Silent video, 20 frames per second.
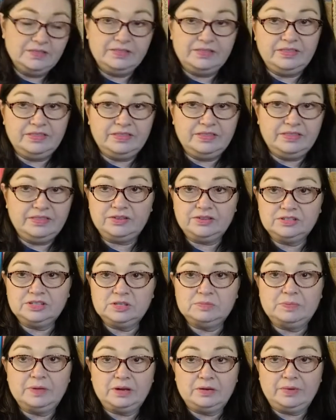This series has
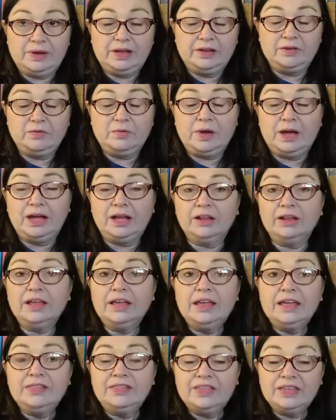been around a while.
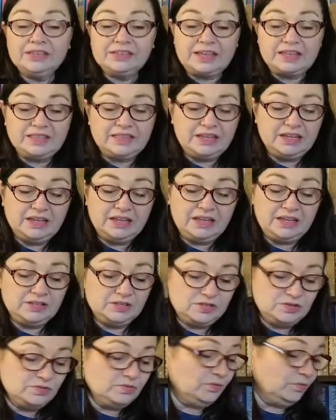This, I think,
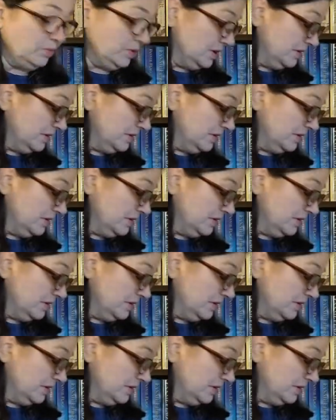is one